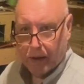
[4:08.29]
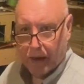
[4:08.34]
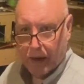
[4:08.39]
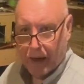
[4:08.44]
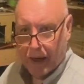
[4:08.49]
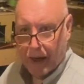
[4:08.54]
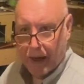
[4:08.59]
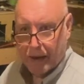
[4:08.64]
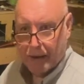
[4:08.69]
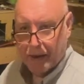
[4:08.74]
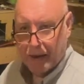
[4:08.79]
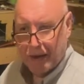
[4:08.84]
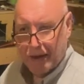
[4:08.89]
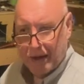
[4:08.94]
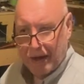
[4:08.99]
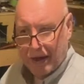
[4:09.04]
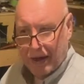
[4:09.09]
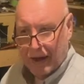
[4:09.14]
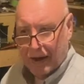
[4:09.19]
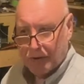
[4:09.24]
and
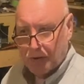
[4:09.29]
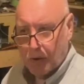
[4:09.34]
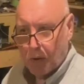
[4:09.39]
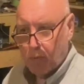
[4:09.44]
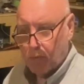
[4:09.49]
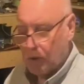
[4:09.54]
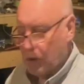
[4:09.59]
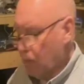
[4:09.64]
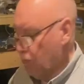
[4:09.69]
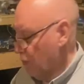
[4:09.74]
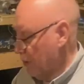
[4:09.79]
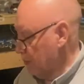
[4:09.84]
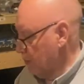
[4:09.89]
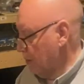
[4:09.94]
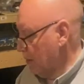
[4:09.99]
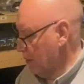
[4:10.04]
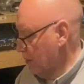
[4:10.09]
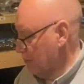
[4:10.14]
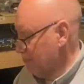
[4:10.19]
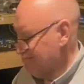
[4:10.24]
I don't know
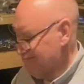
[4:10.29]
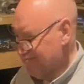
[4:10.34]
whether